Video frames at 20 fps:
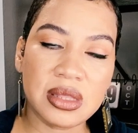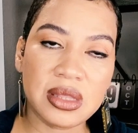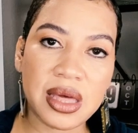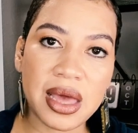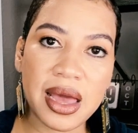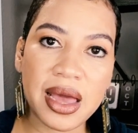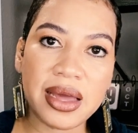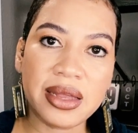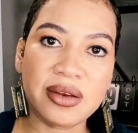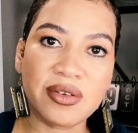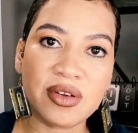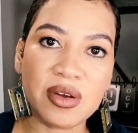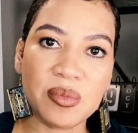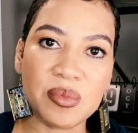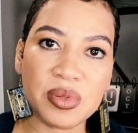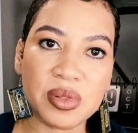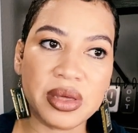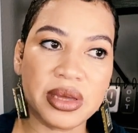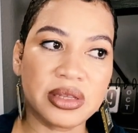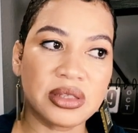that
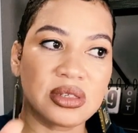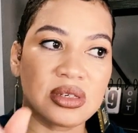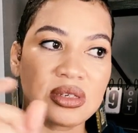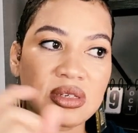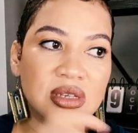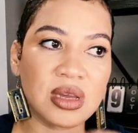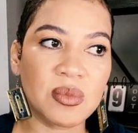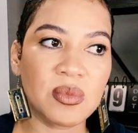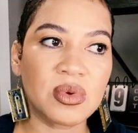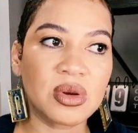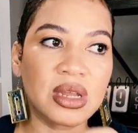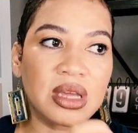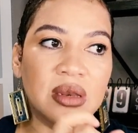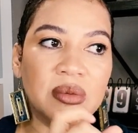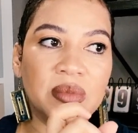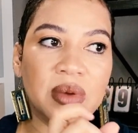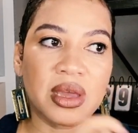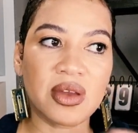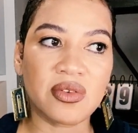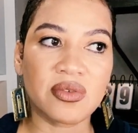complaint to someone in
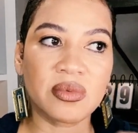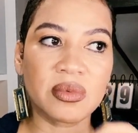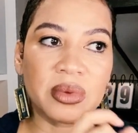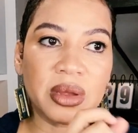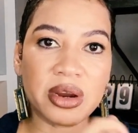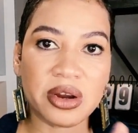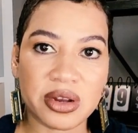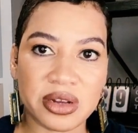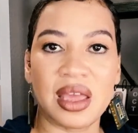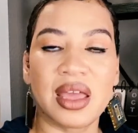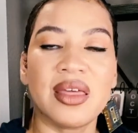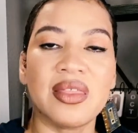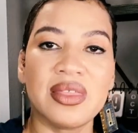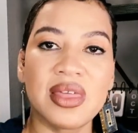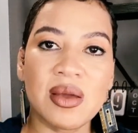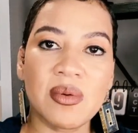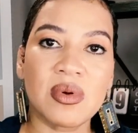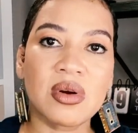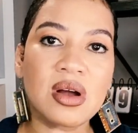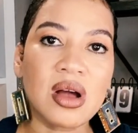Bank of America, and they
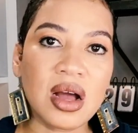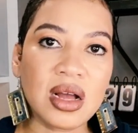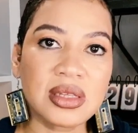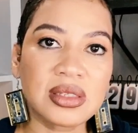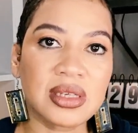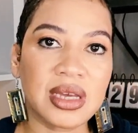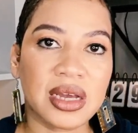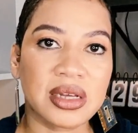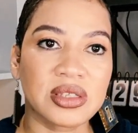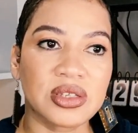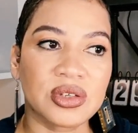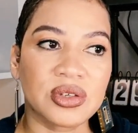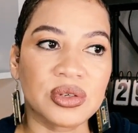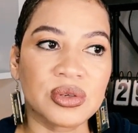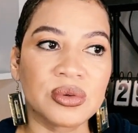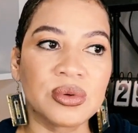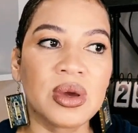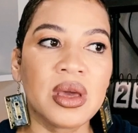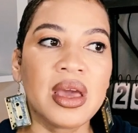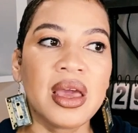will contact
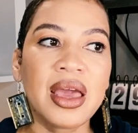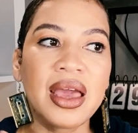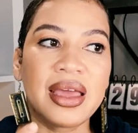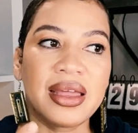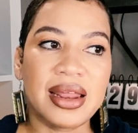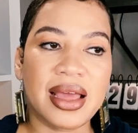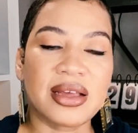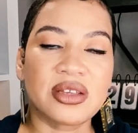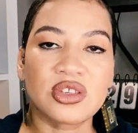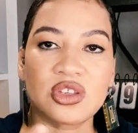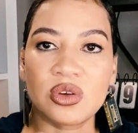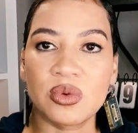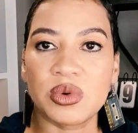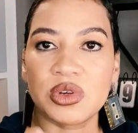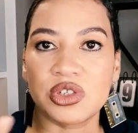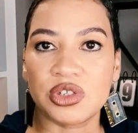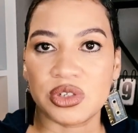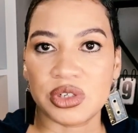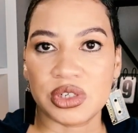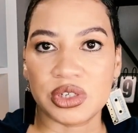you and ask you
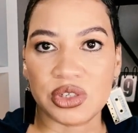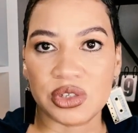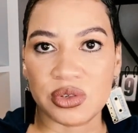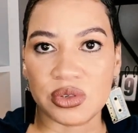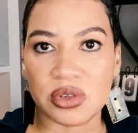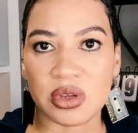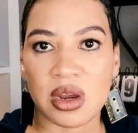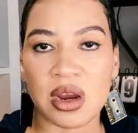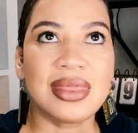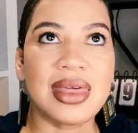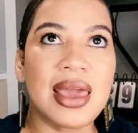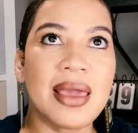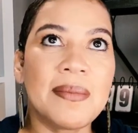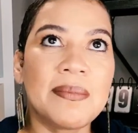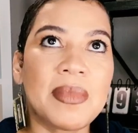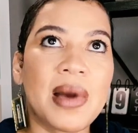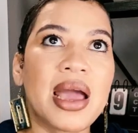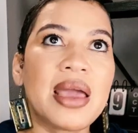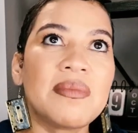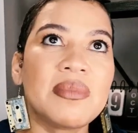what your issues are. They
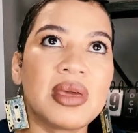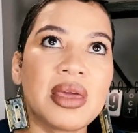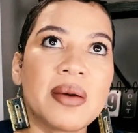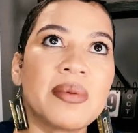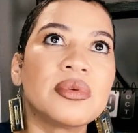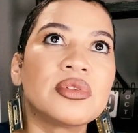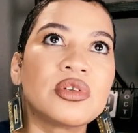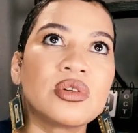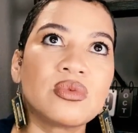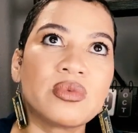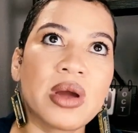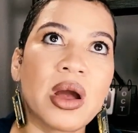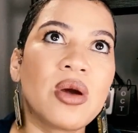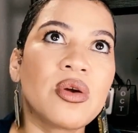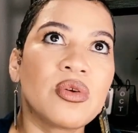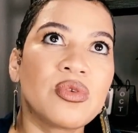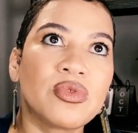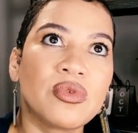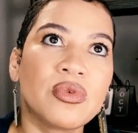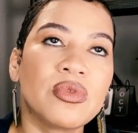might be able to route you
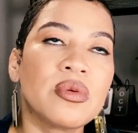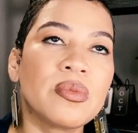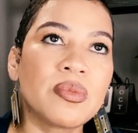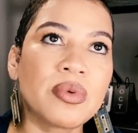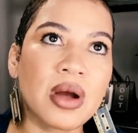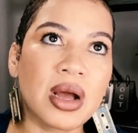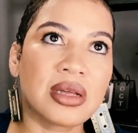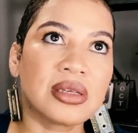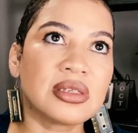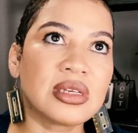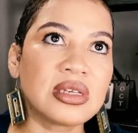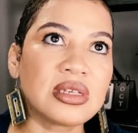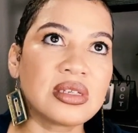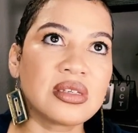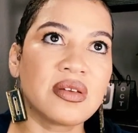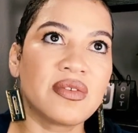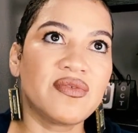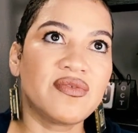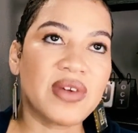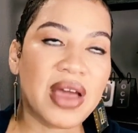through the process
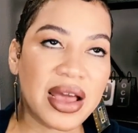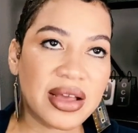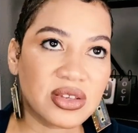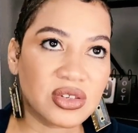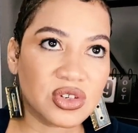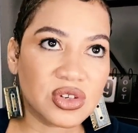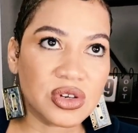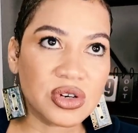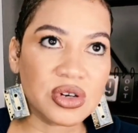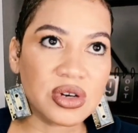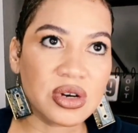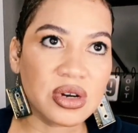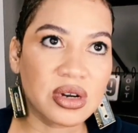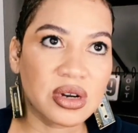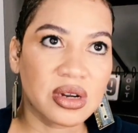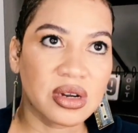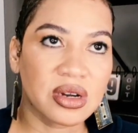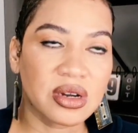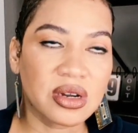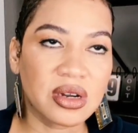faster,
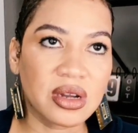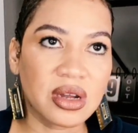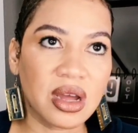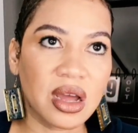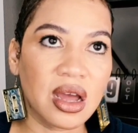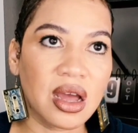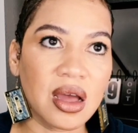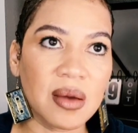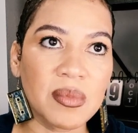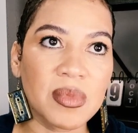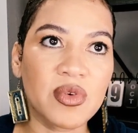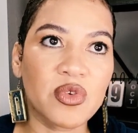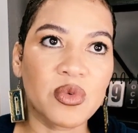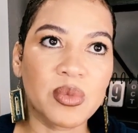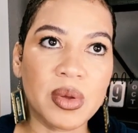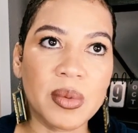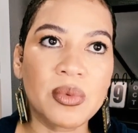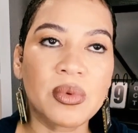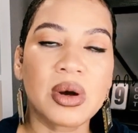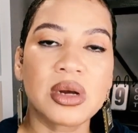but for
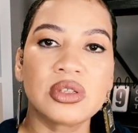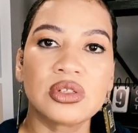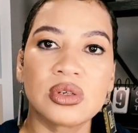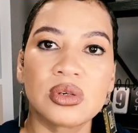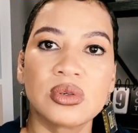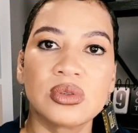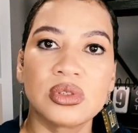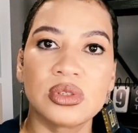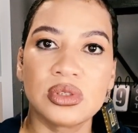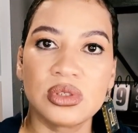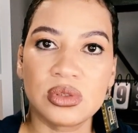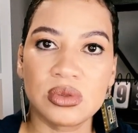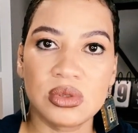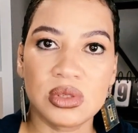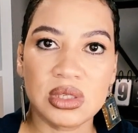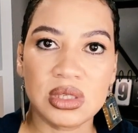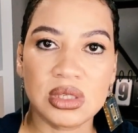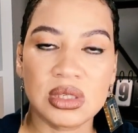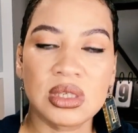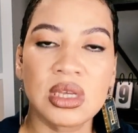people I told to do
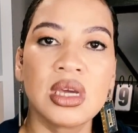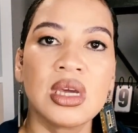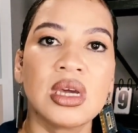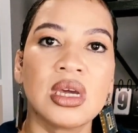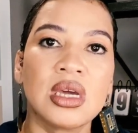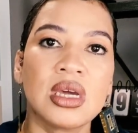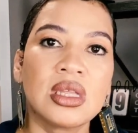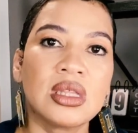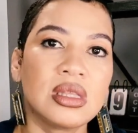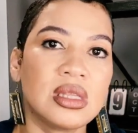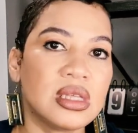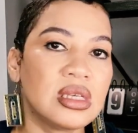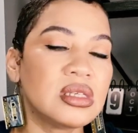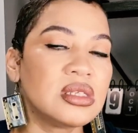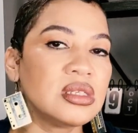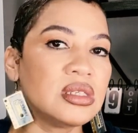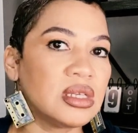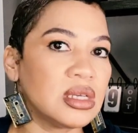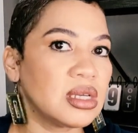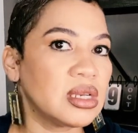this, this
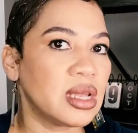did